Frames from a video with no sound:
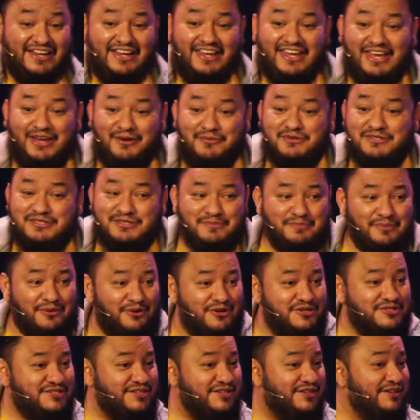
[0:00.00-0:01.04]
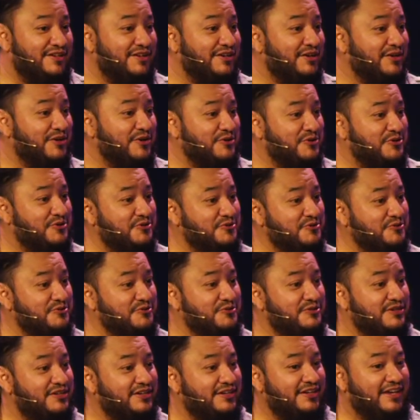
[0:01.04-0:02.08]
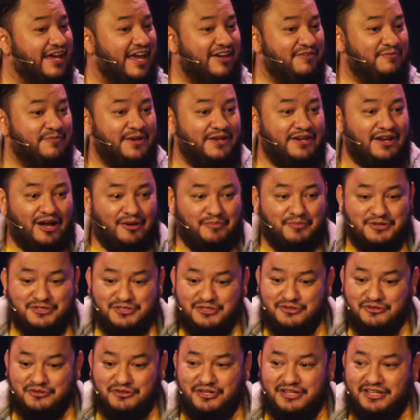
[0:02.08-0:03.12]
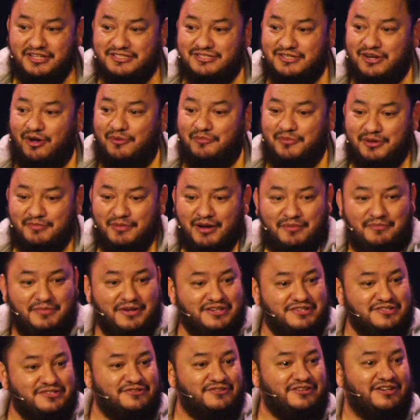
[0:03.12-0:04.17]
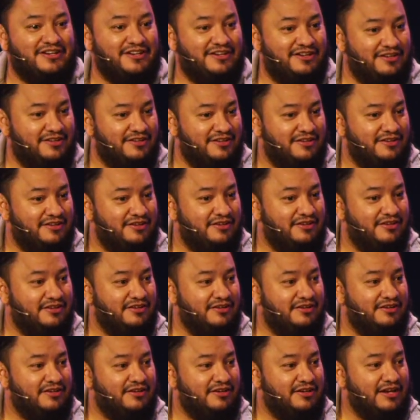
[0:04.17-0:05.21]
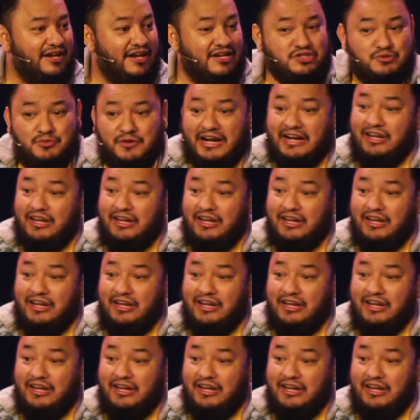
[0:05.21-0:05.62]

he was the person who gave me an opportunity and taught me about ministry. And so when I